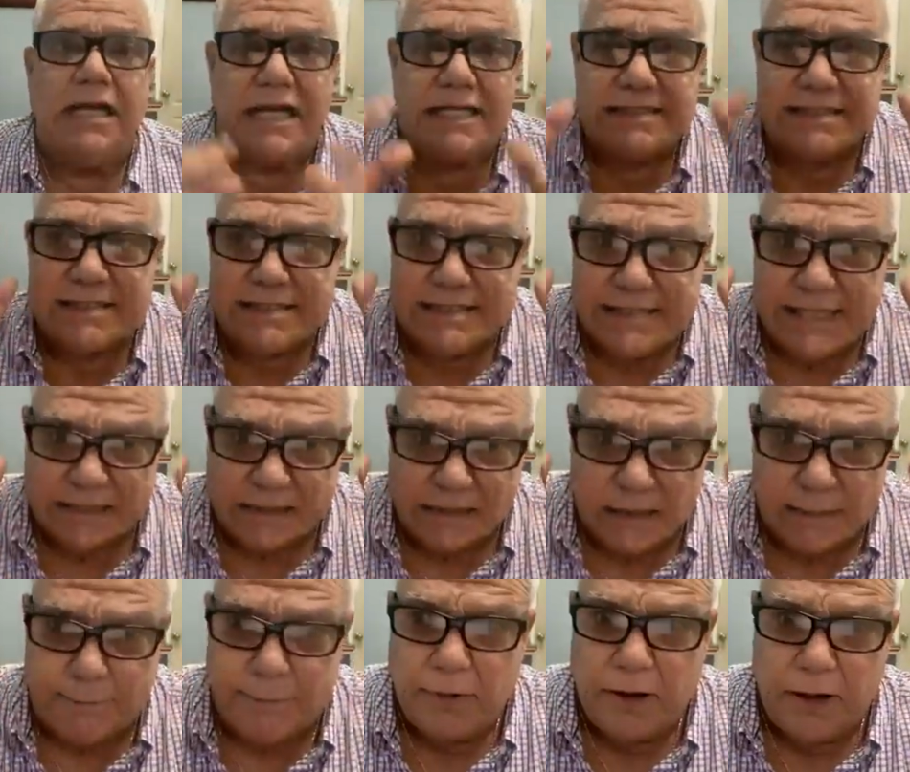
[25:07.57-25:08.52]
Let's
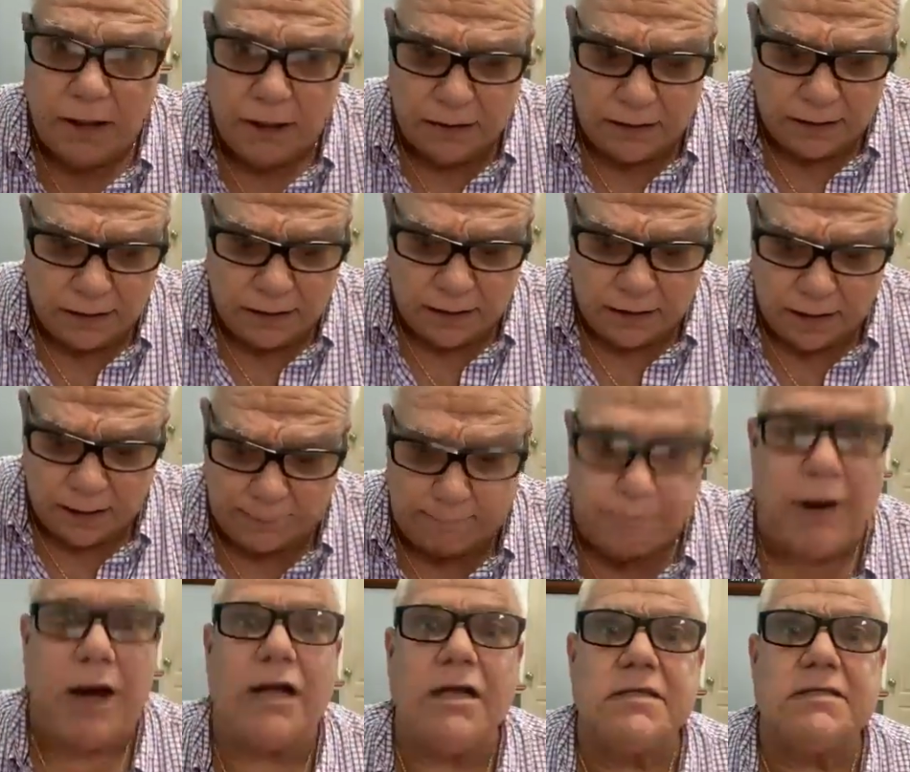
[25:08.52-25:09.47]
set up
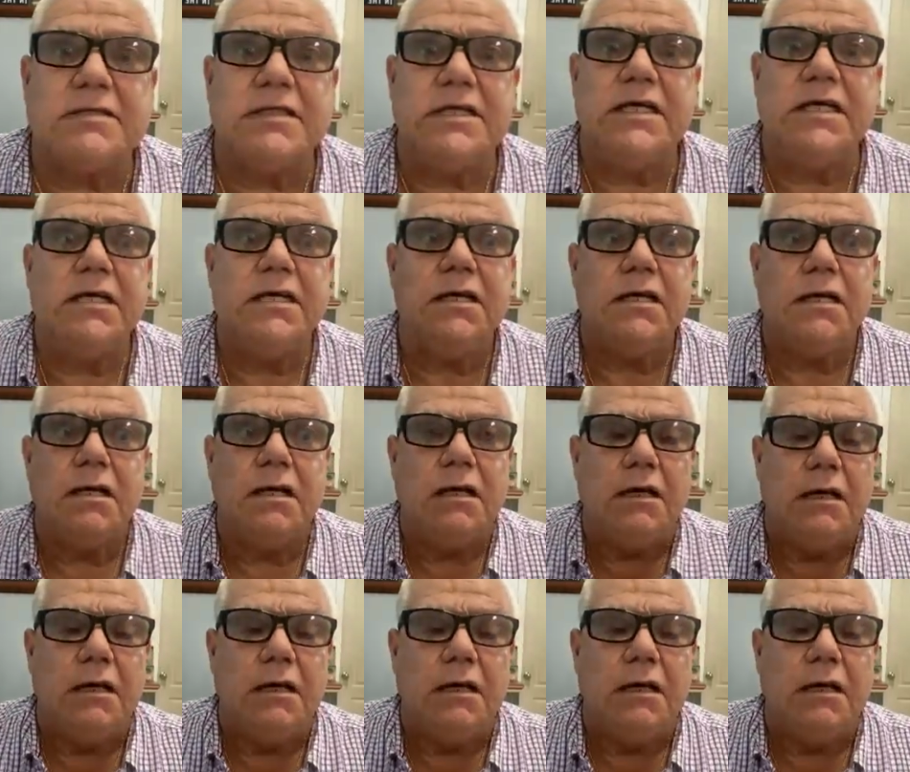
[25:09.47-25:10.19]
a policy